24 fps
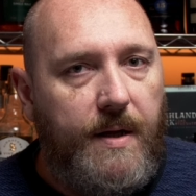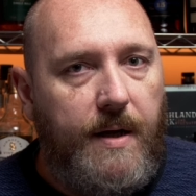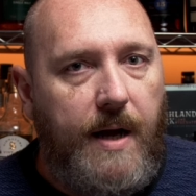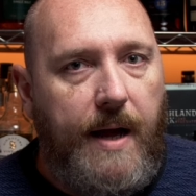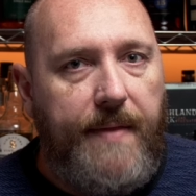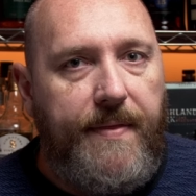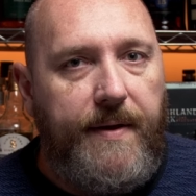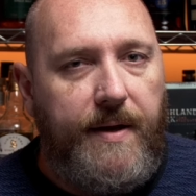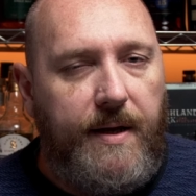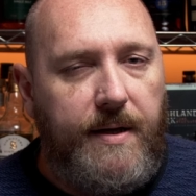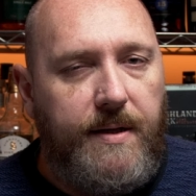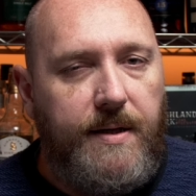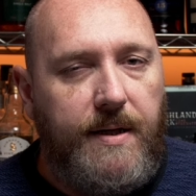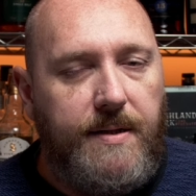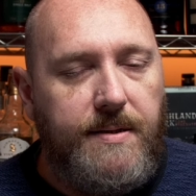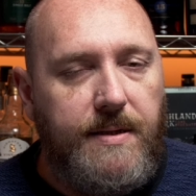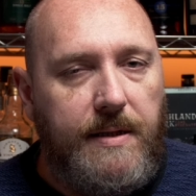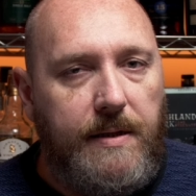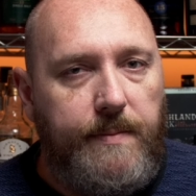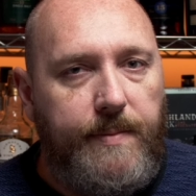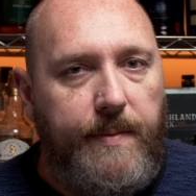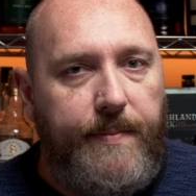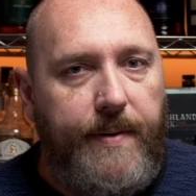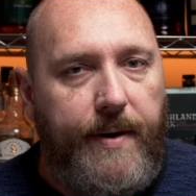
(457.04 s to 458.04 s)
think it does a
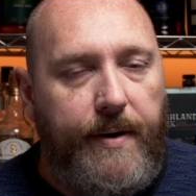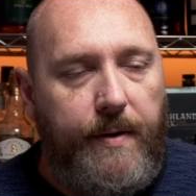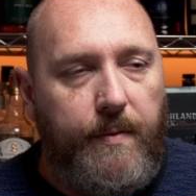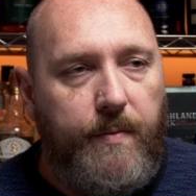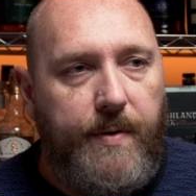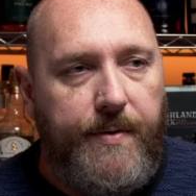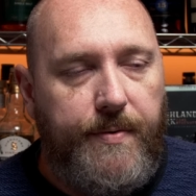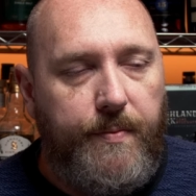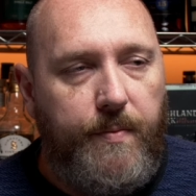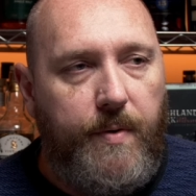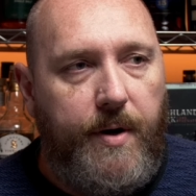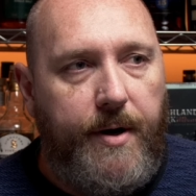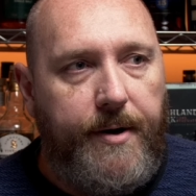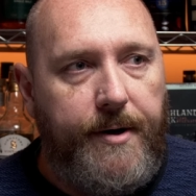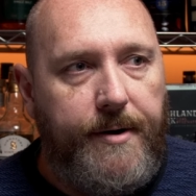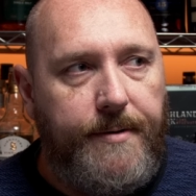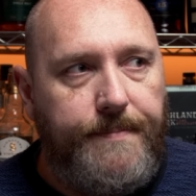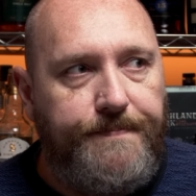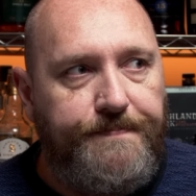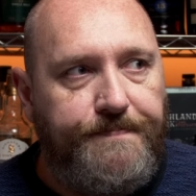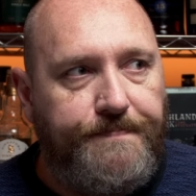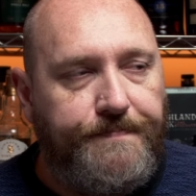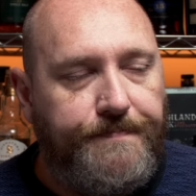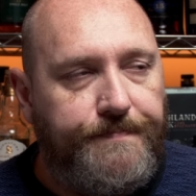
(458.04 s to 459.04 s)
little bit better with water.
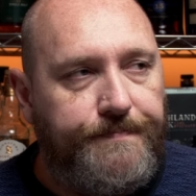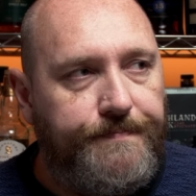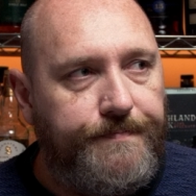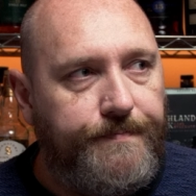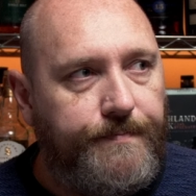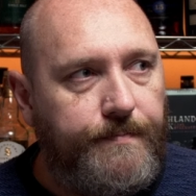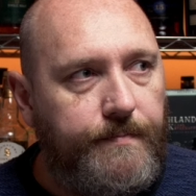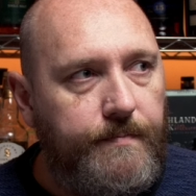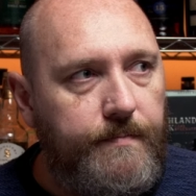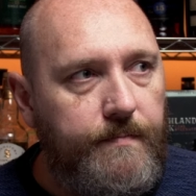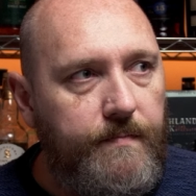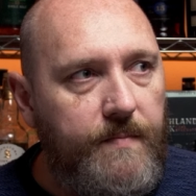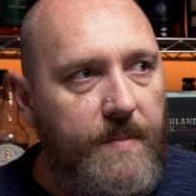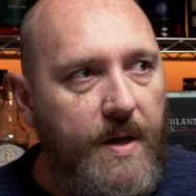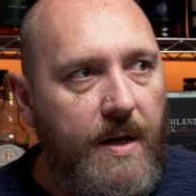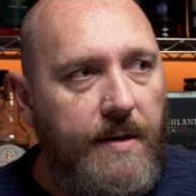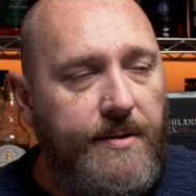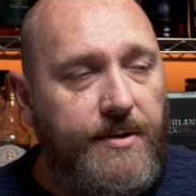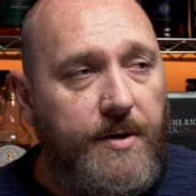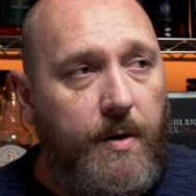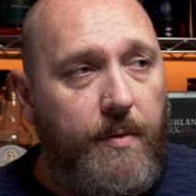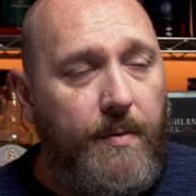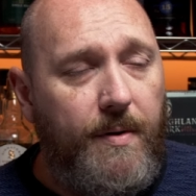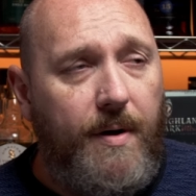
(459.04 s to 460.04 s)

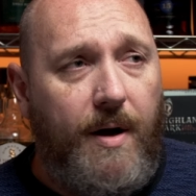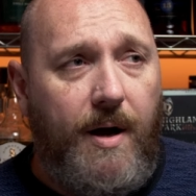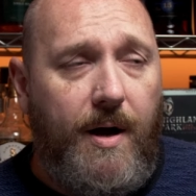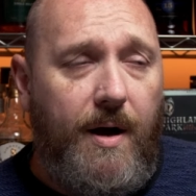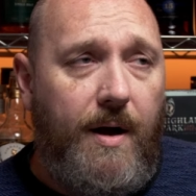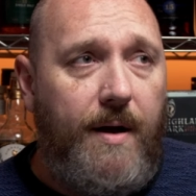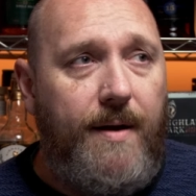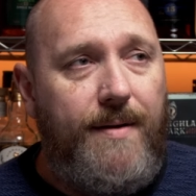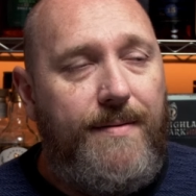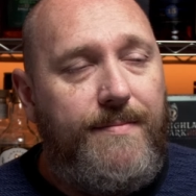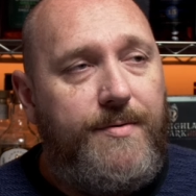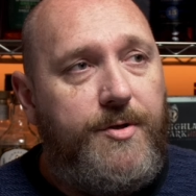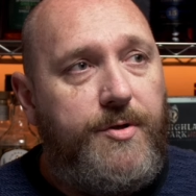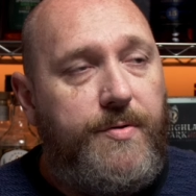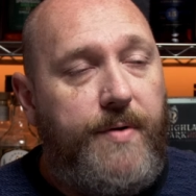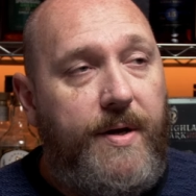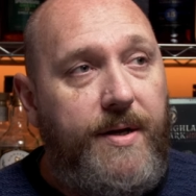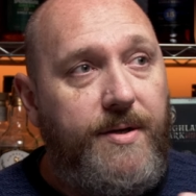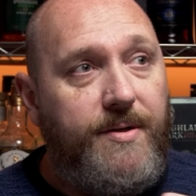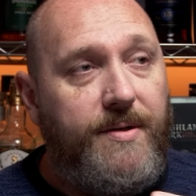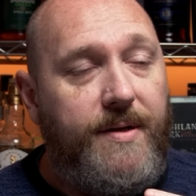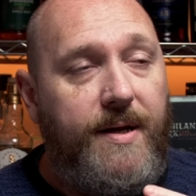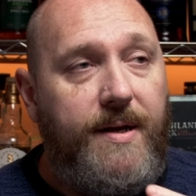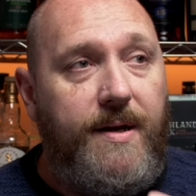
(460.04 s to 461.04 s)
So
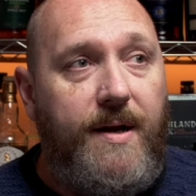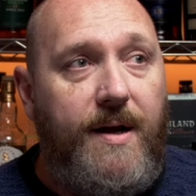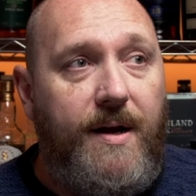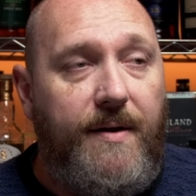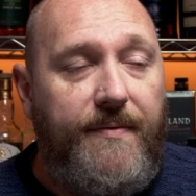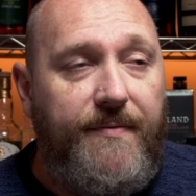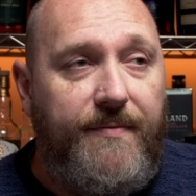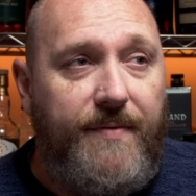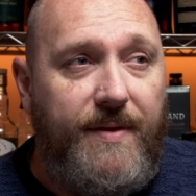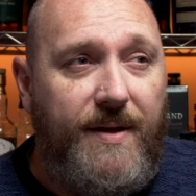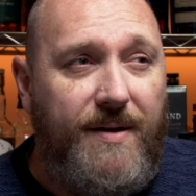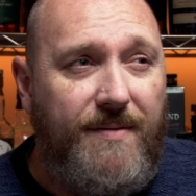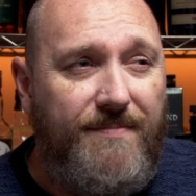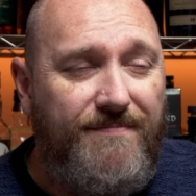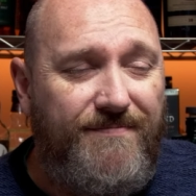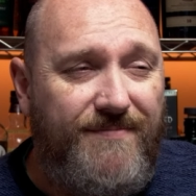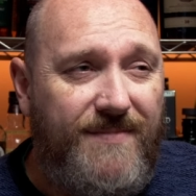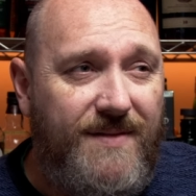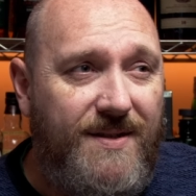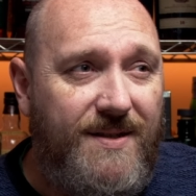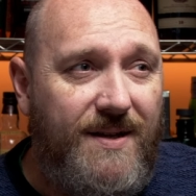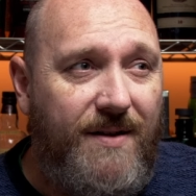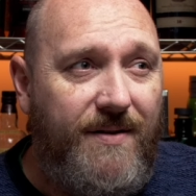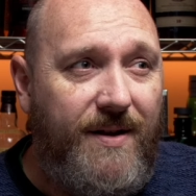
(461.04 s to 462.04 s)
strangely enough, without
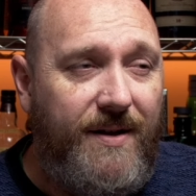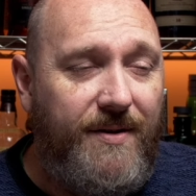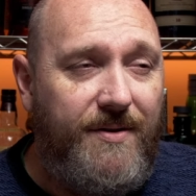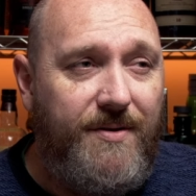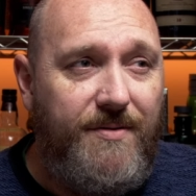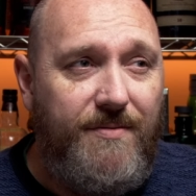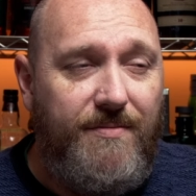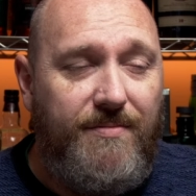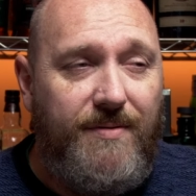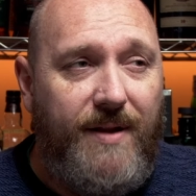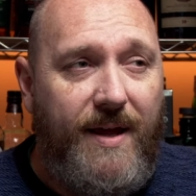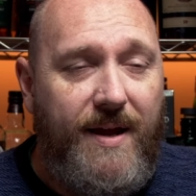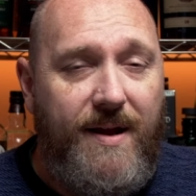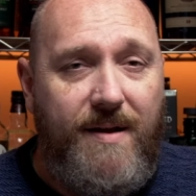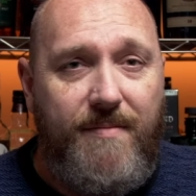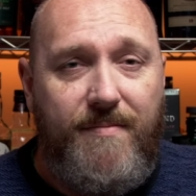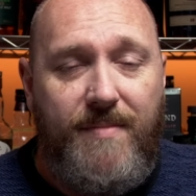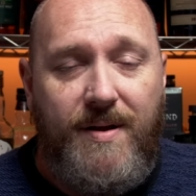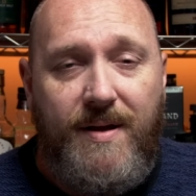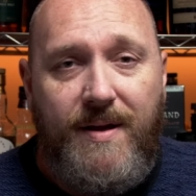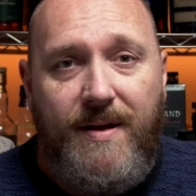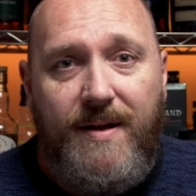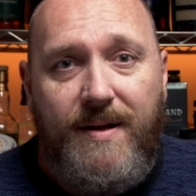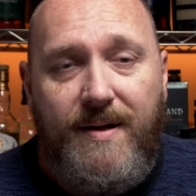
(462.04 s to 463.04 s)
sounding too lame,